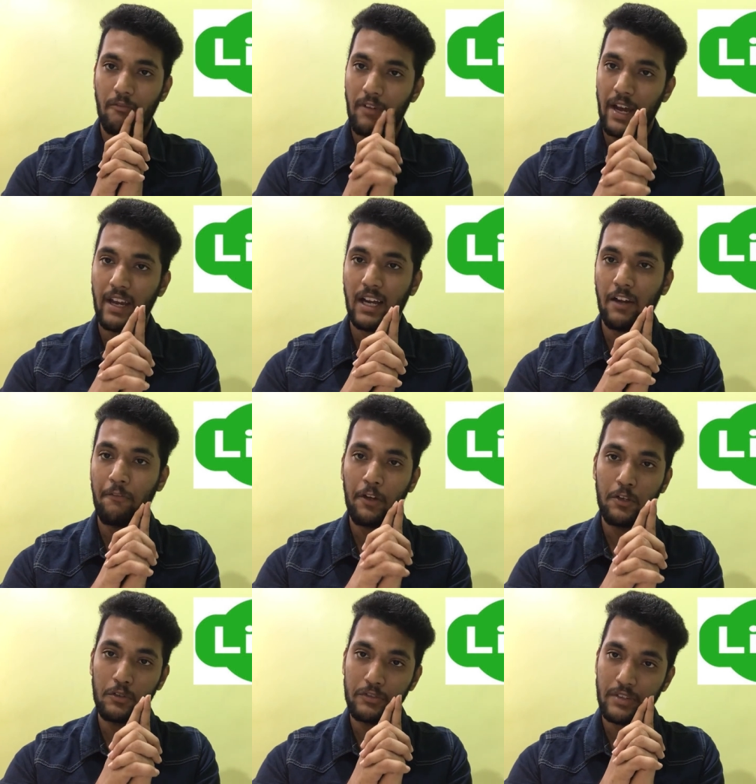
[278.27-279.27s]
Why can't we
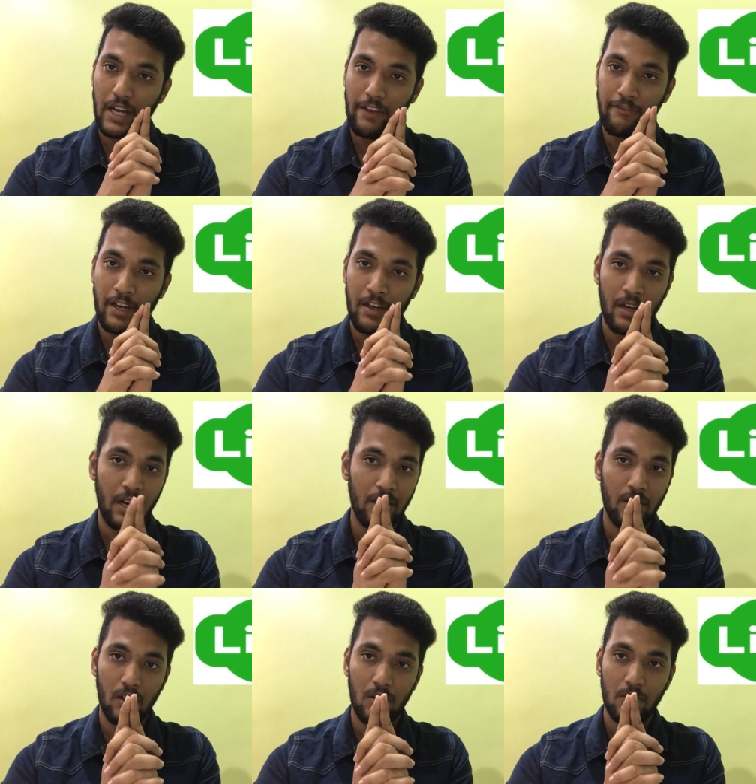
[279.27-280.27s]
use Li-Fi
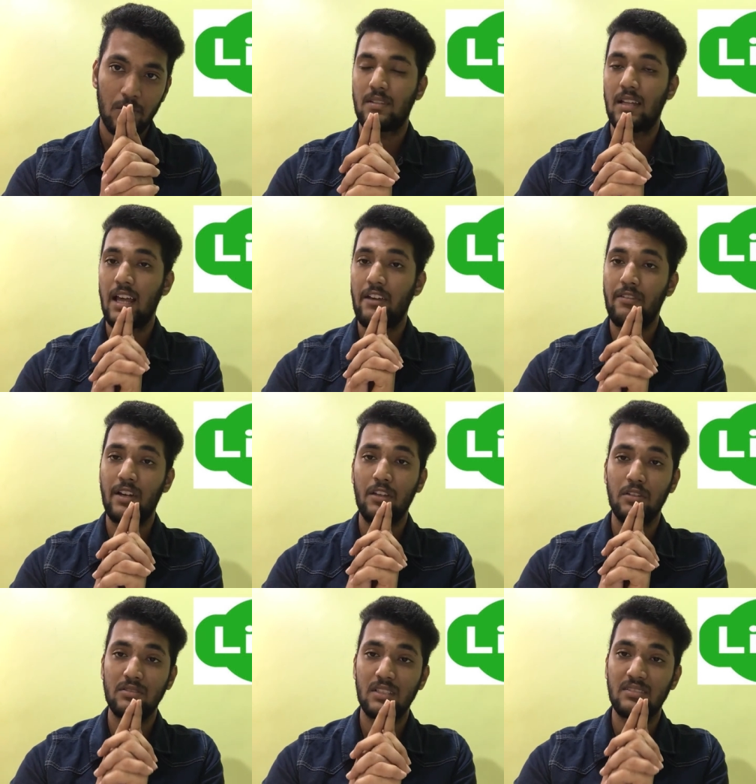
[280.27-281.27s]
right now? Li-Fi
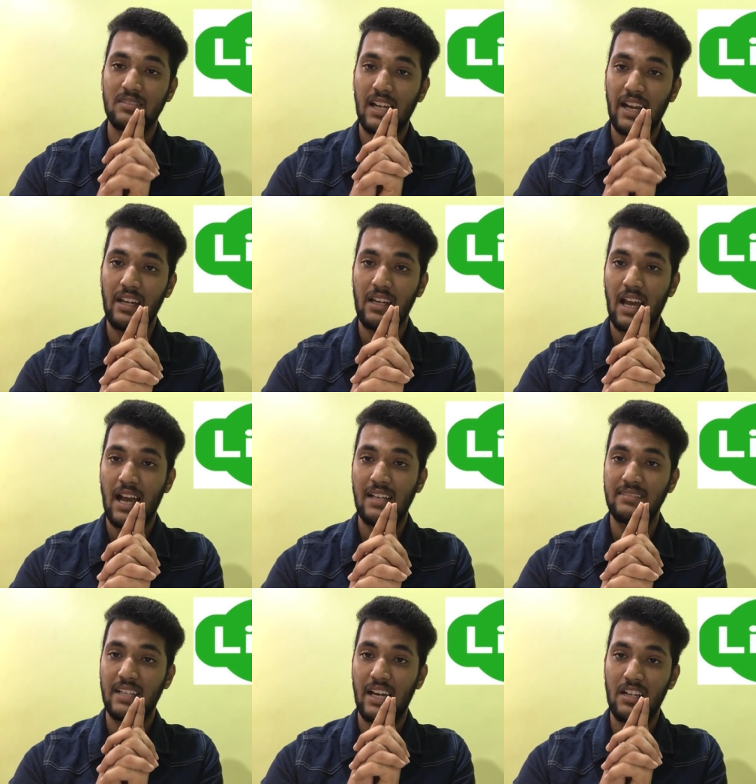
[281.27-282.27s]
uses light
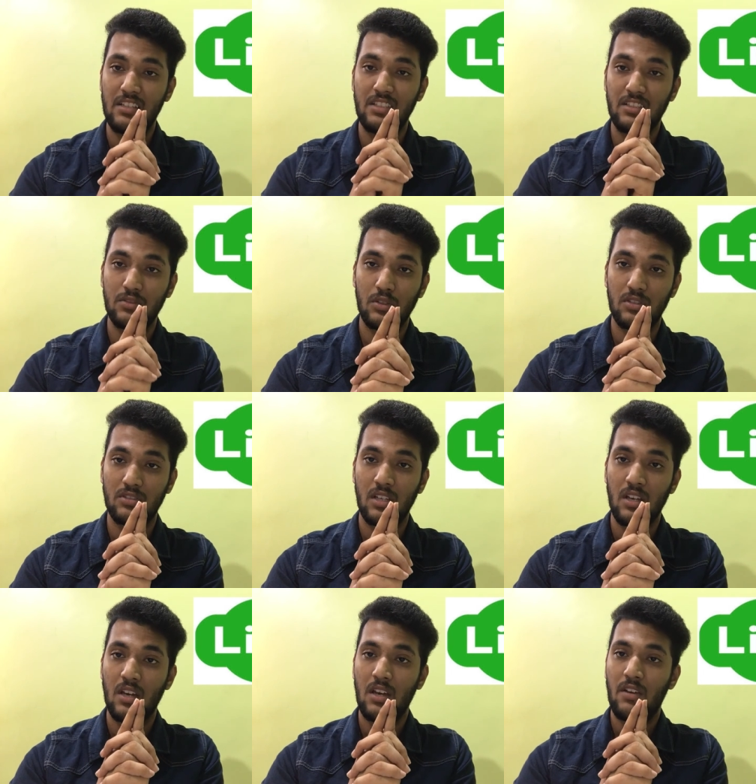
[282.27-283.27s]
as energy source
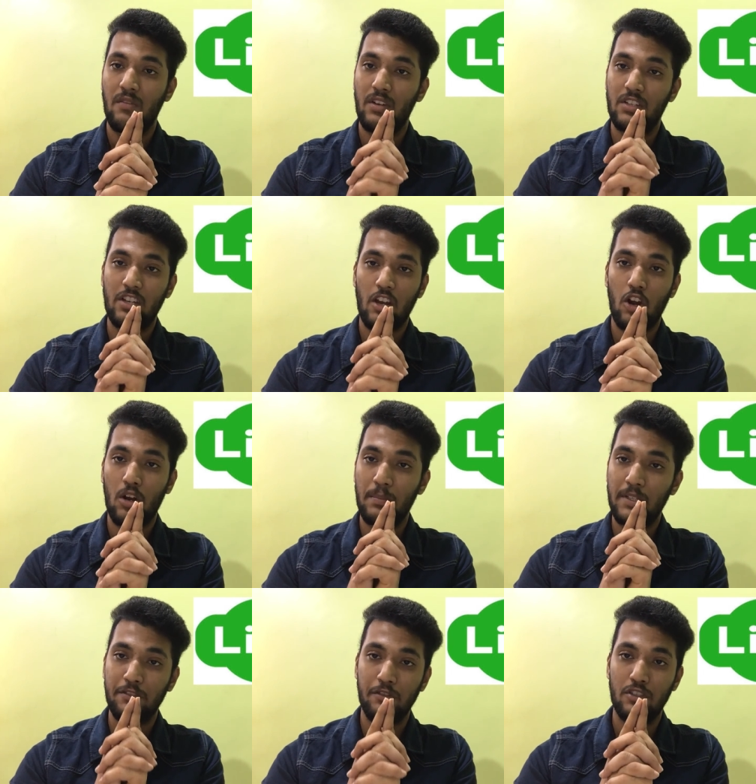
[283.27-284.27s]
which cannot
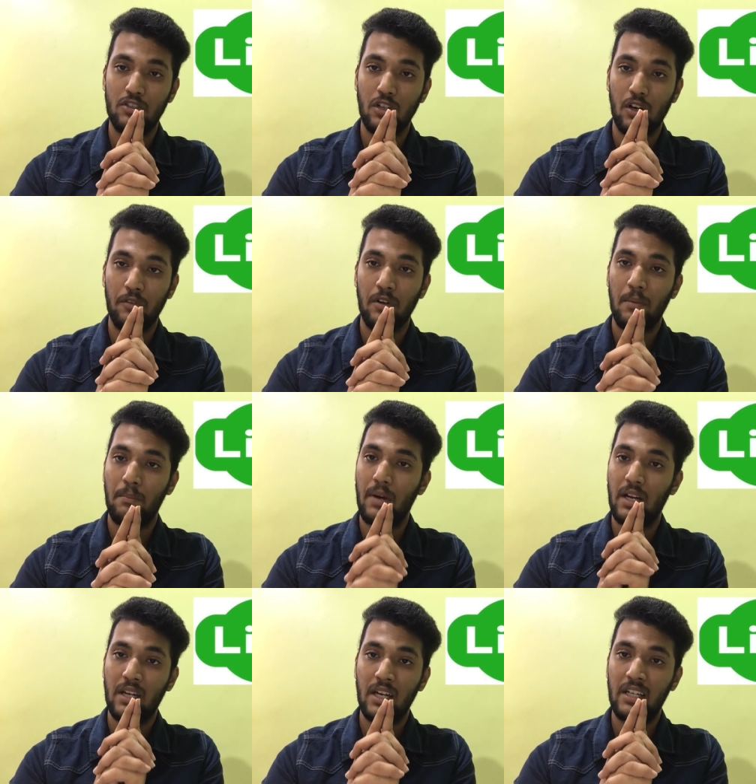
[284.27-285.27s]
be switched off,
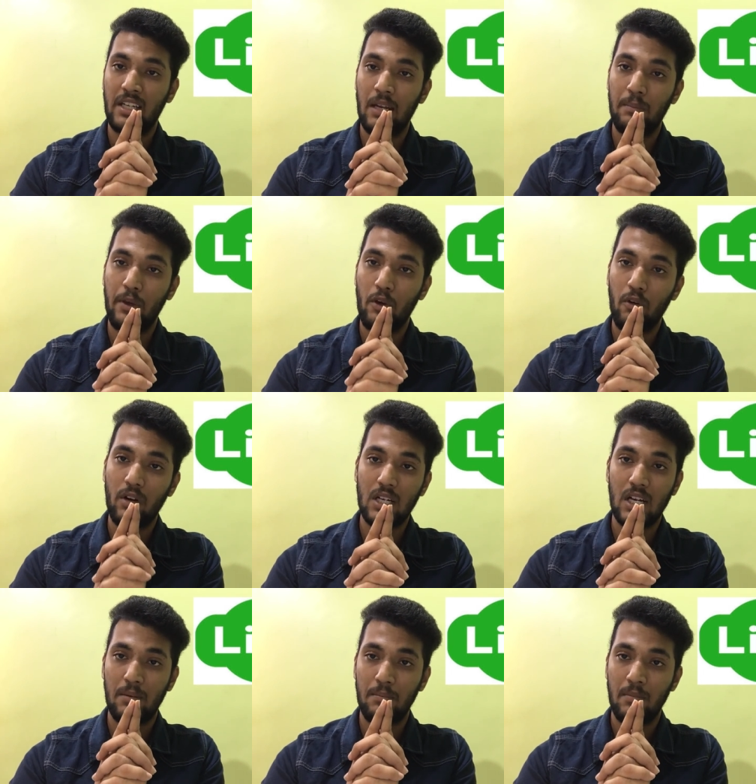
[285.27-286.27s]
but it can be
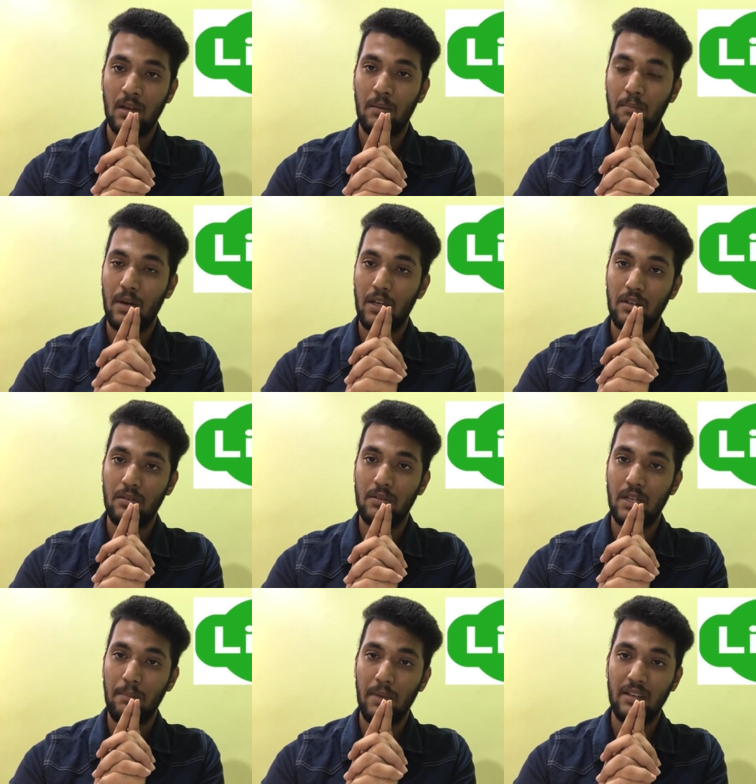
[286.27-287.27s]
overcome by
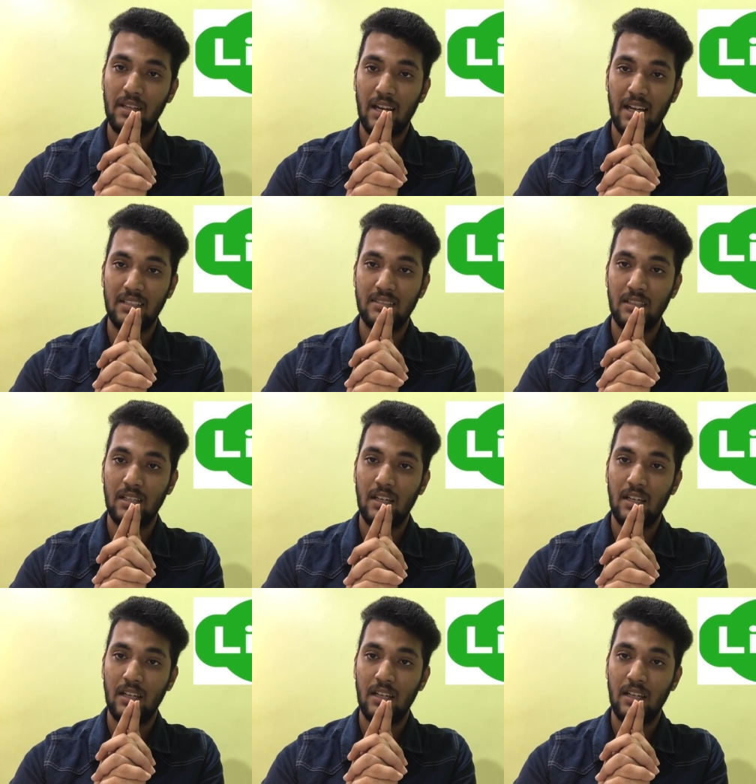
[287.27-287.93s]
dimming the lights.